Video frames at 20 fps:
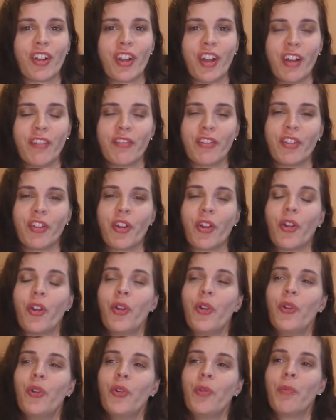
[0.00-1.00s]
governor
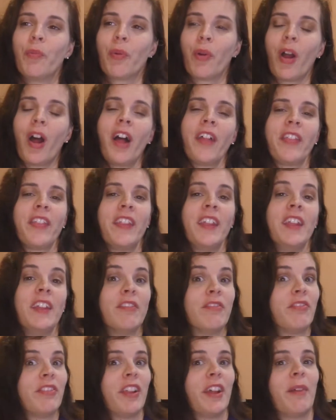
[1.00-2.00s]
who brought the
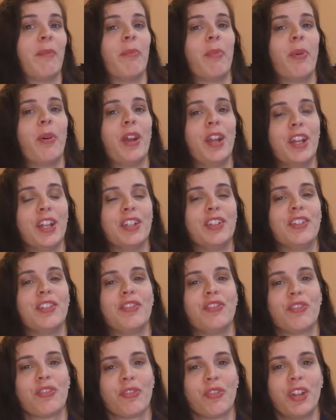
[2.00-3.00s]
flamboyant
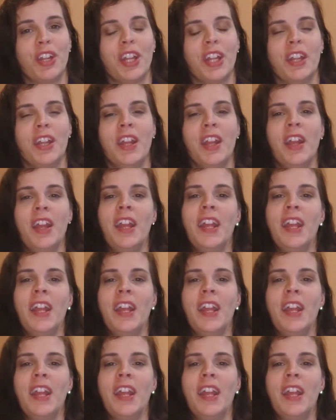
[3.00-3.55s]
tree